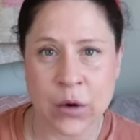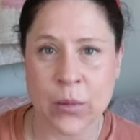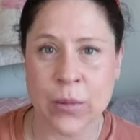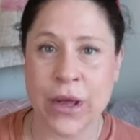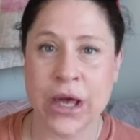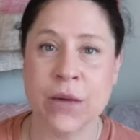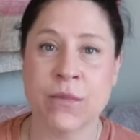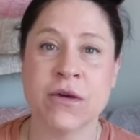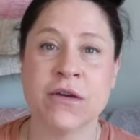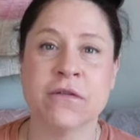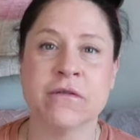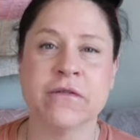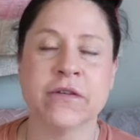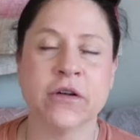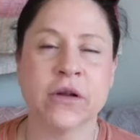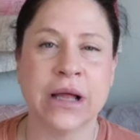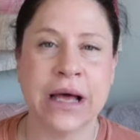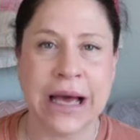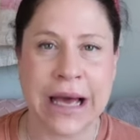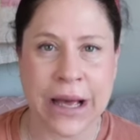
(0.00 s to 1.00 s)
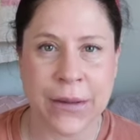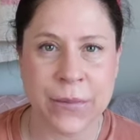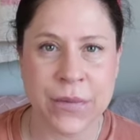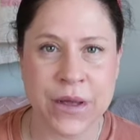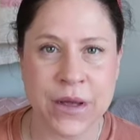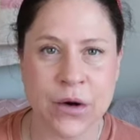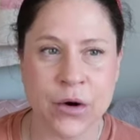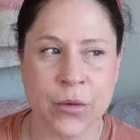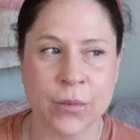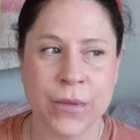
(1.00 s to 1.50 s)
or make me feel
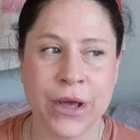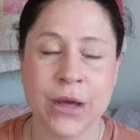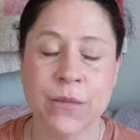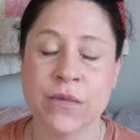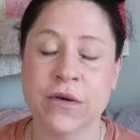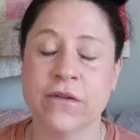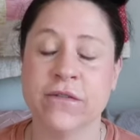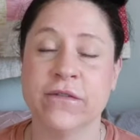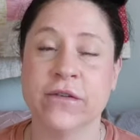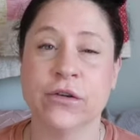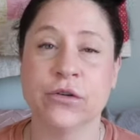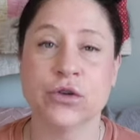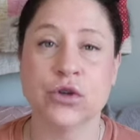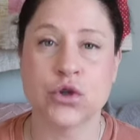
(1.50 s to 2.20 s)
happy or make me feel